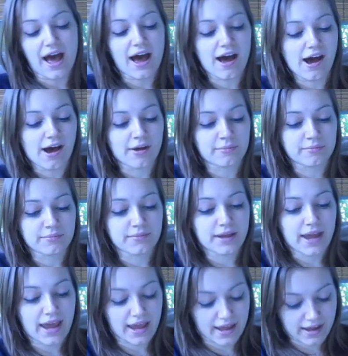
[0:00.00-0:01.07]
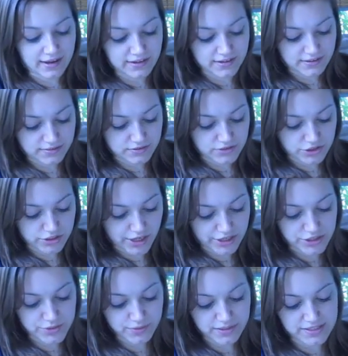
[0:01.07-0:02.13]
And I
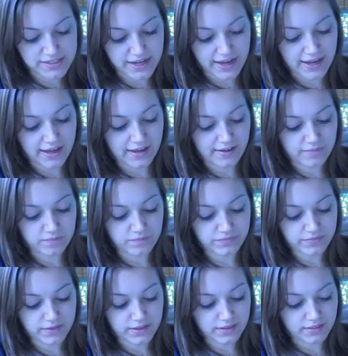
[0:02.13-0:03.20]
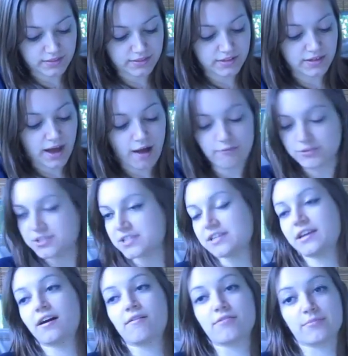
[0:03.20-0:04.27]
just wanna say, the
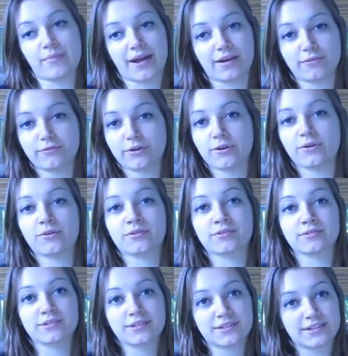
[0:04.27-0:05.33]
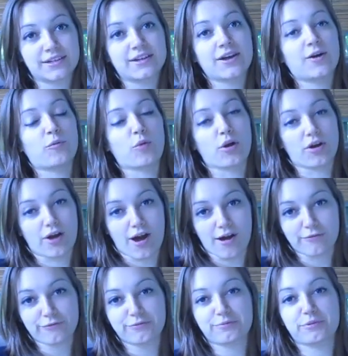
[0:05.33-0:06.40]
novelty of the megaphone wore
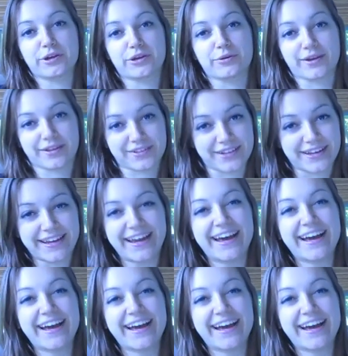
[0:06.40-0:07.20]
off pretty quickly.